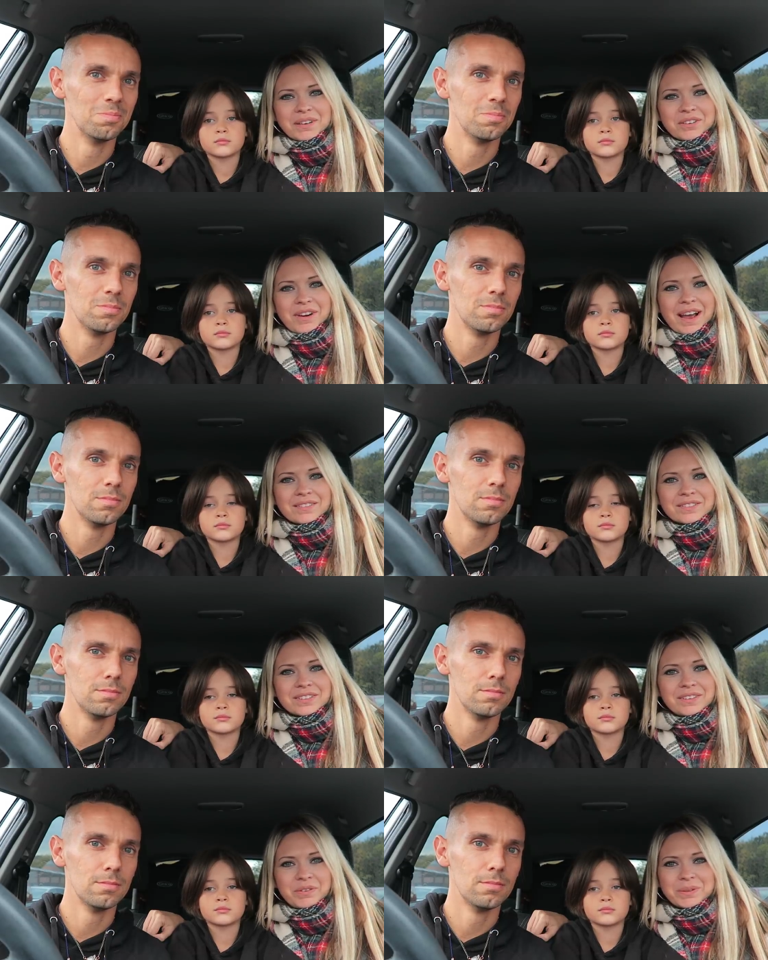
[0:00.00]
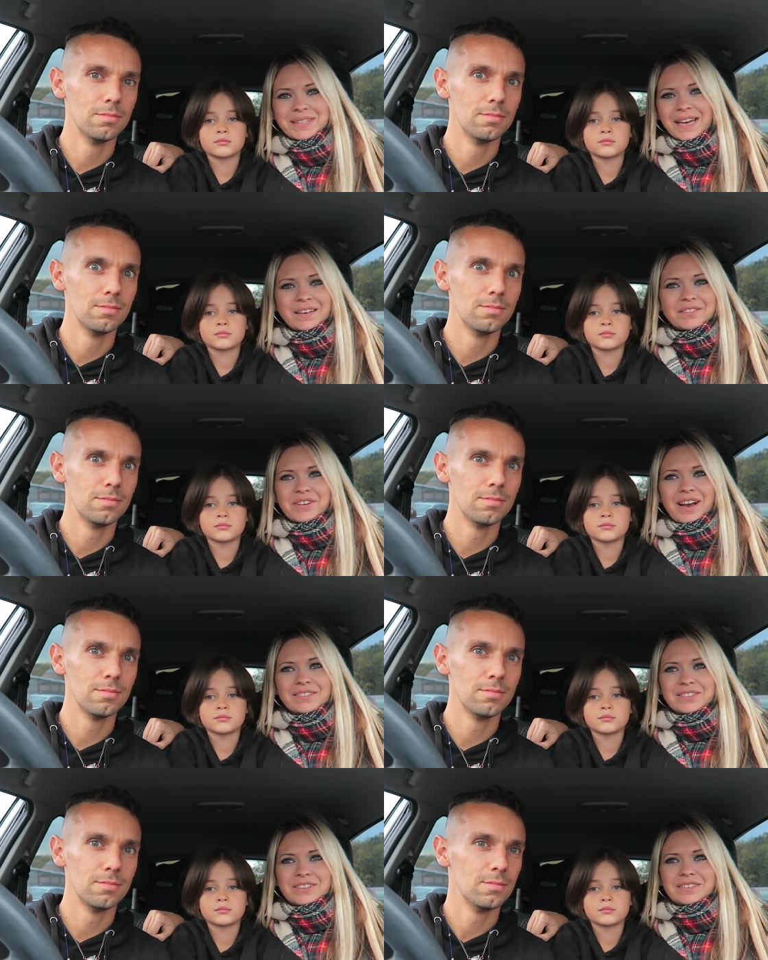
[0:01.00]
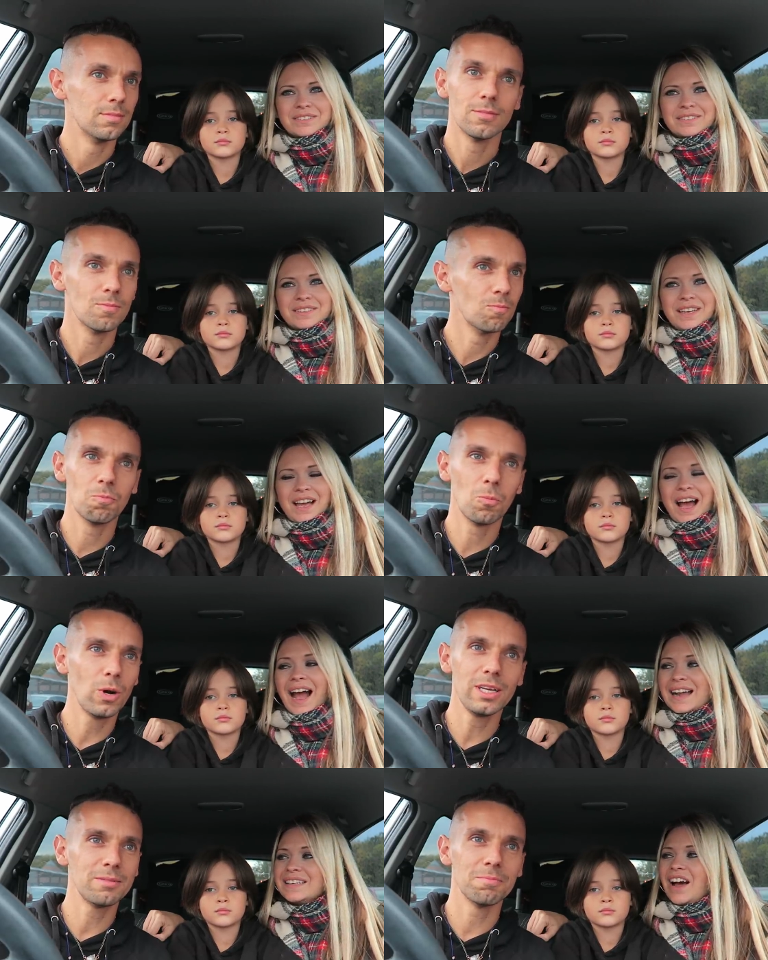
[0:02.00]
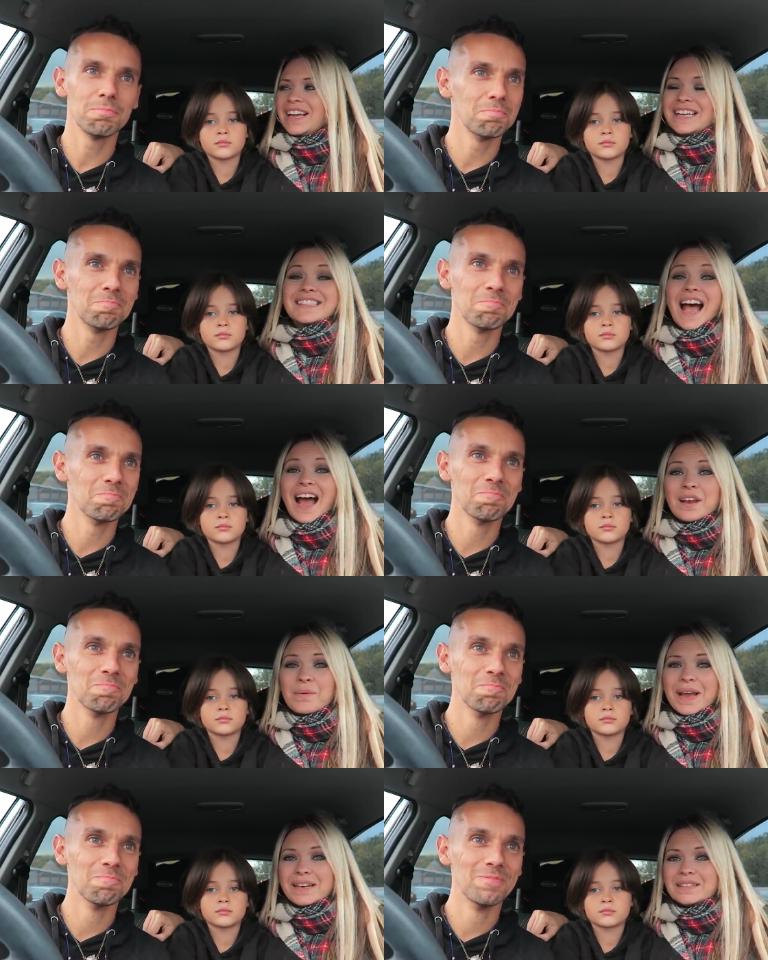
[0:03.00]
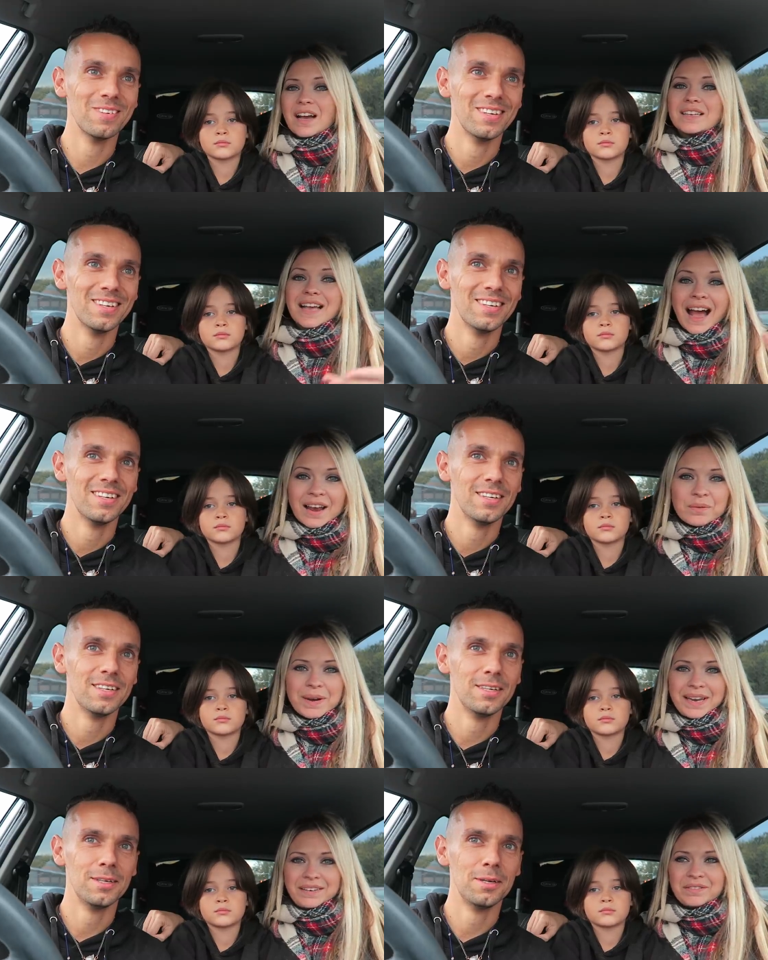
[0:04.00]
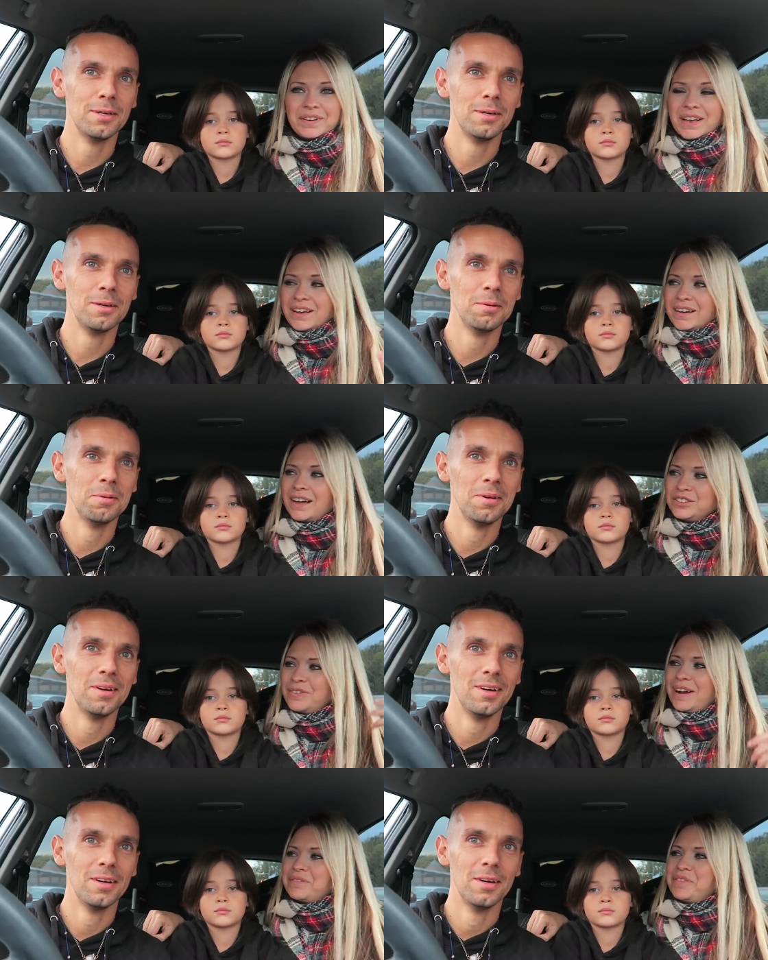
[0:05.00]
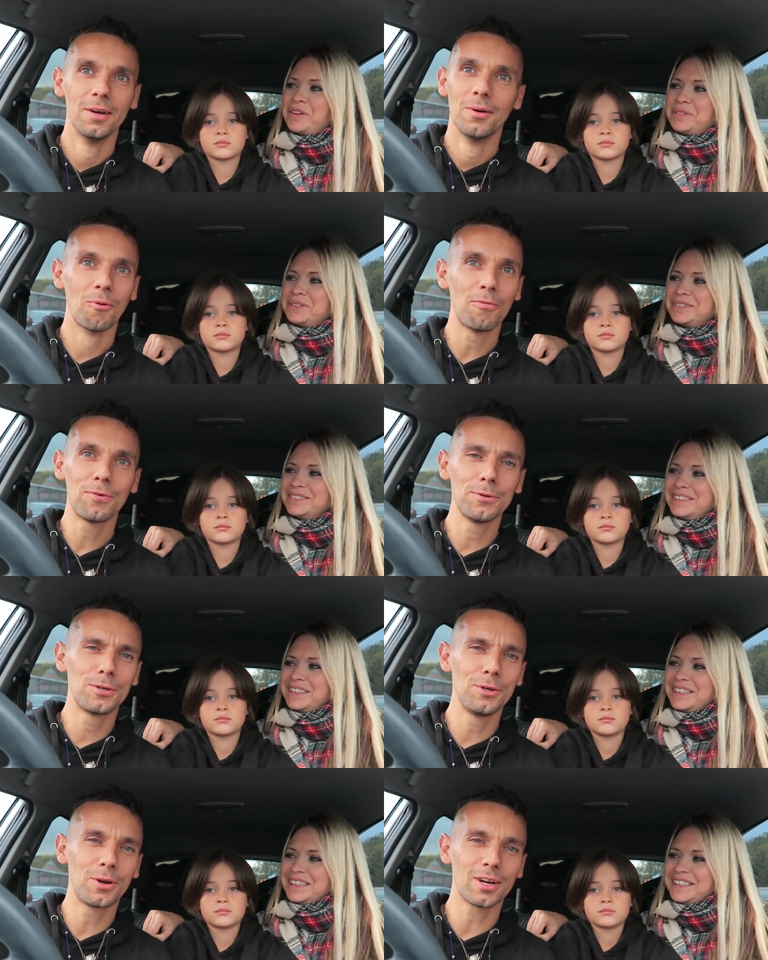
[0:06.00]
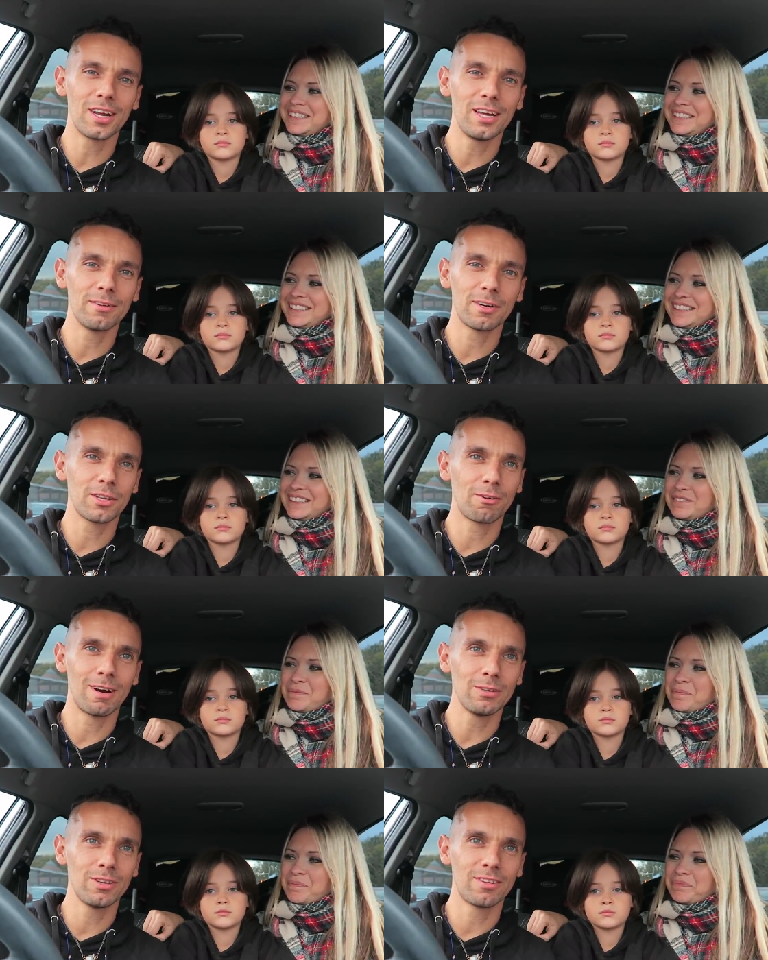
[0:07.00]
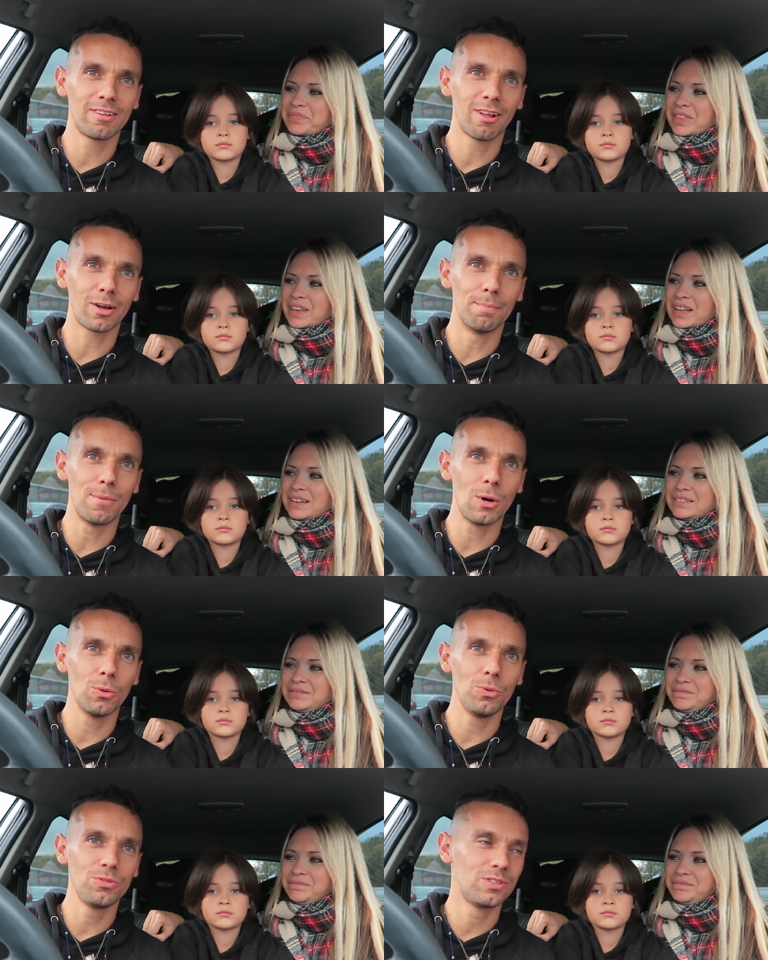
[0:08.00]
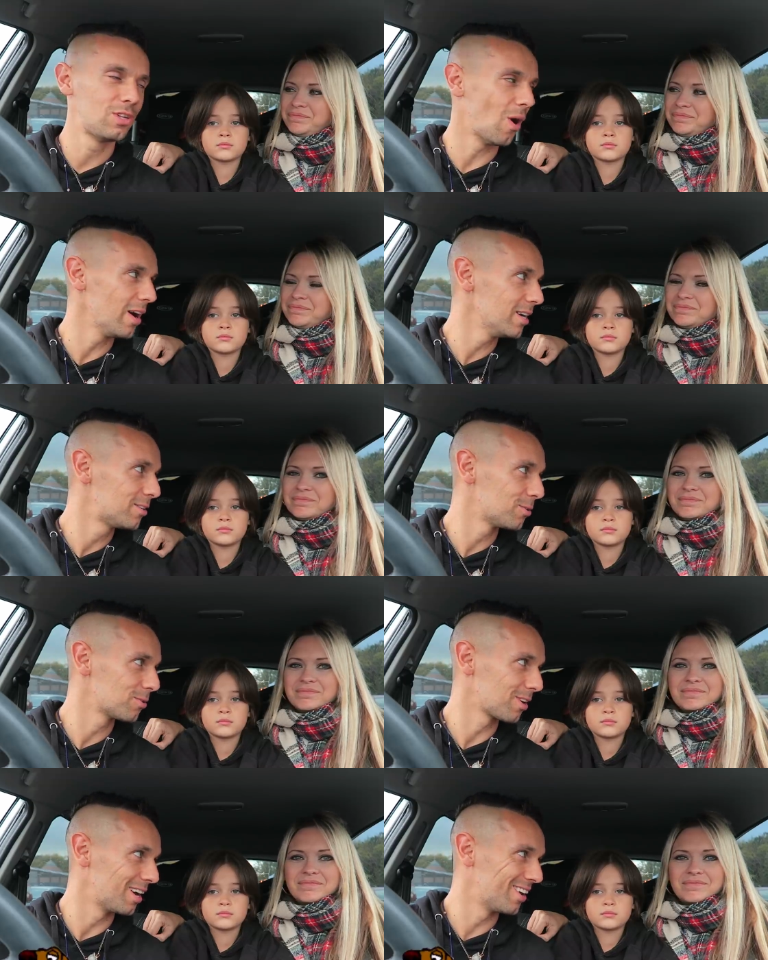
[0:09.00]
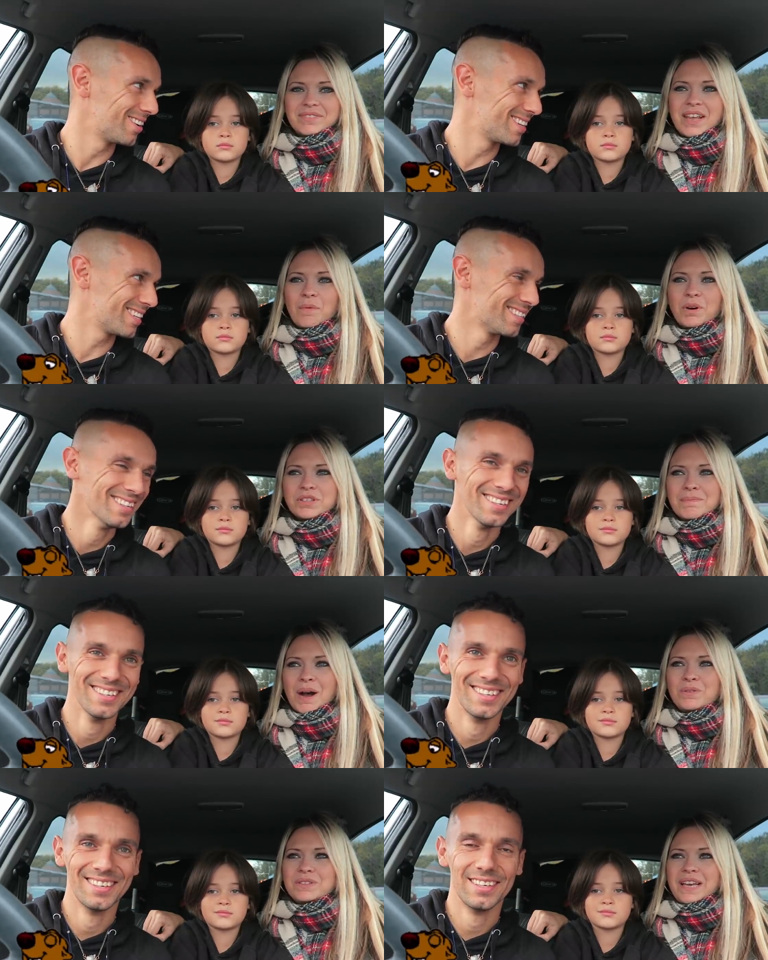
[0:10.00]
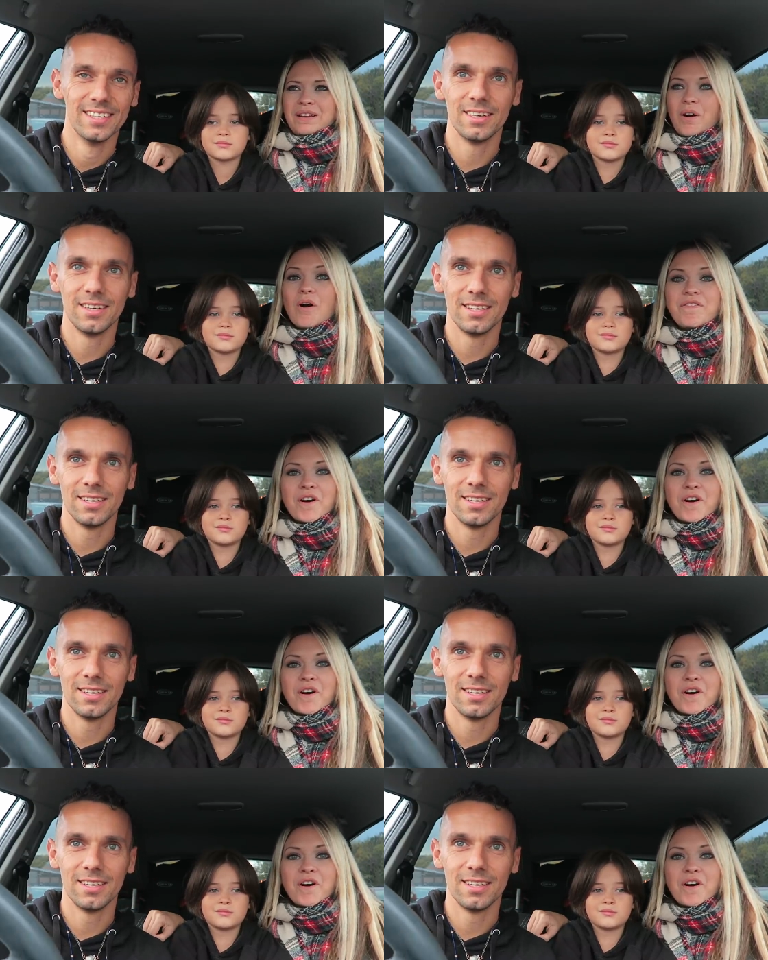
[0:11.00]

Speaker 1: underground, if you were staying underground. What? And like, it's Halloween, so it's Halloween underground
Speaker 2: food. What food do you kind of eat here underground? Is this like a mole's diet or something?
Speaker 1: Yeah, what do moles eat? Oh,